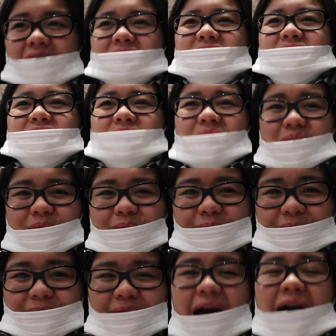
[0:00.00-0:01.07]
So
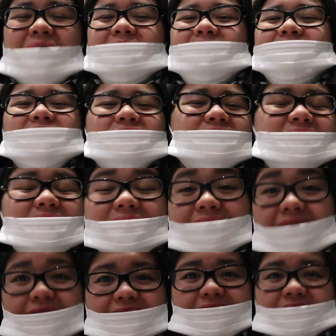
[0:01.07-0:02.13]
I am very
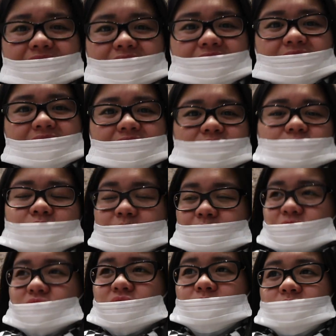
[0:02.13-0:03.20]
excited, since this
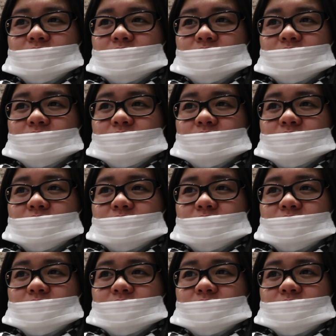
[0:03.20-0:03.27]
ramen shop